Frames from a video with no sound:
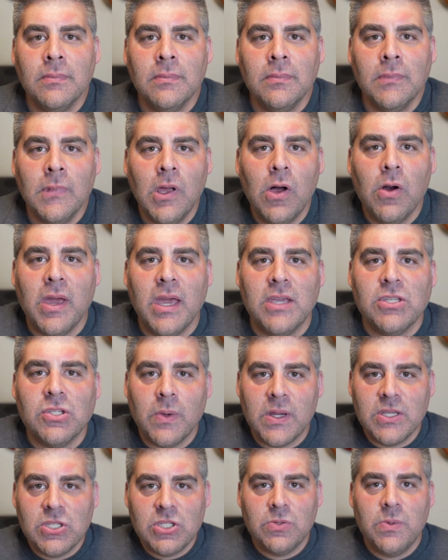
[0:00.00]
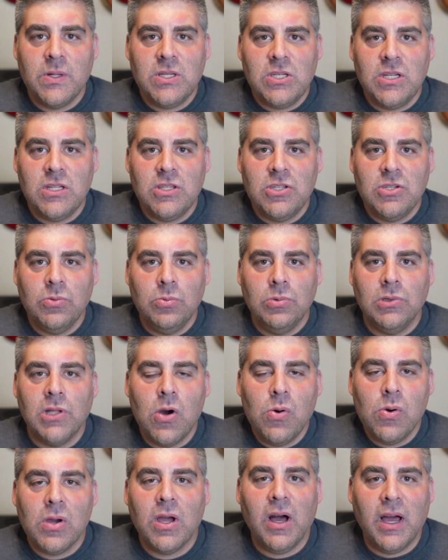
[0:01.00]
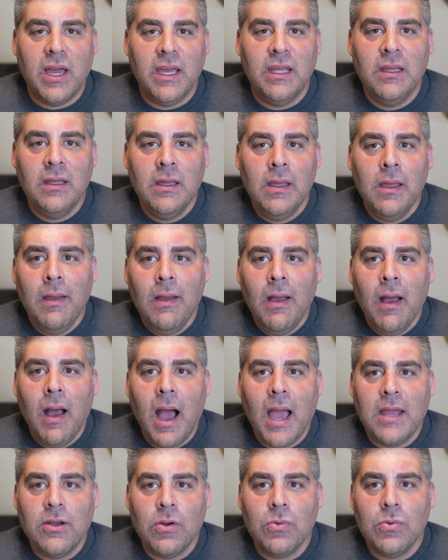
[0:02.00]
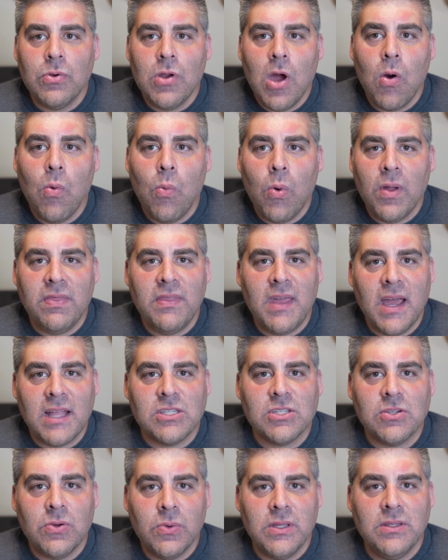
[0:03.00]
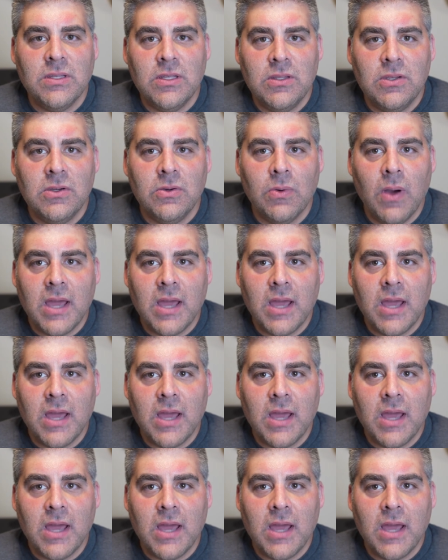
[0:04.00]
Okay, so I switched it to low cut. I don't know what that's going to do. I